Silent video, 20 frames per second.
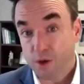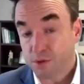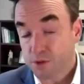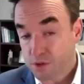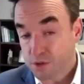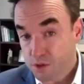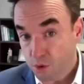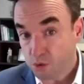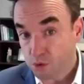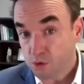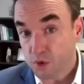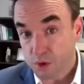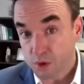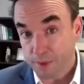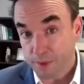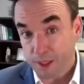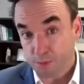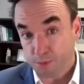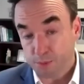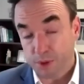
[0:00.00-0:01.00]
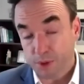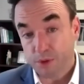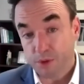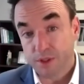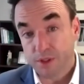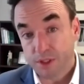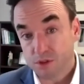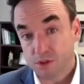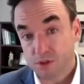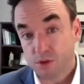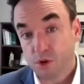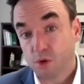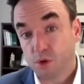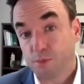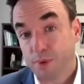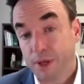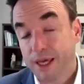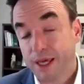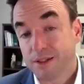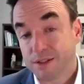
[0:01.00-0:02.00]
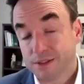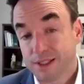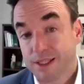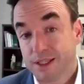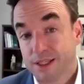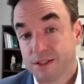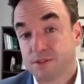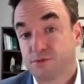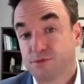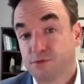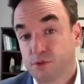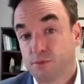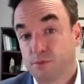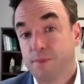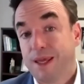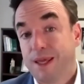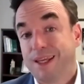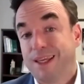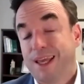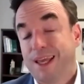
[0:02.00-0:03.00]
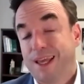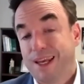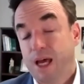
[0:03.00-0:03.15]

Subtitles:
There's no look back period. There's no penalties for Medicaid